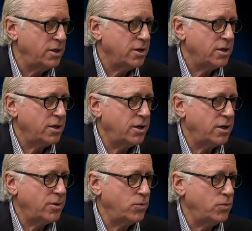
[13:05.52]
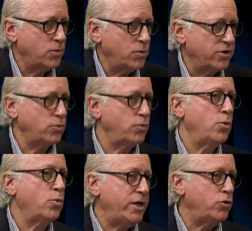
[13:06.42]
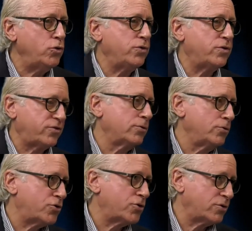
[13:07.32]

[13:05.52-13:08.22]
was we knew the solution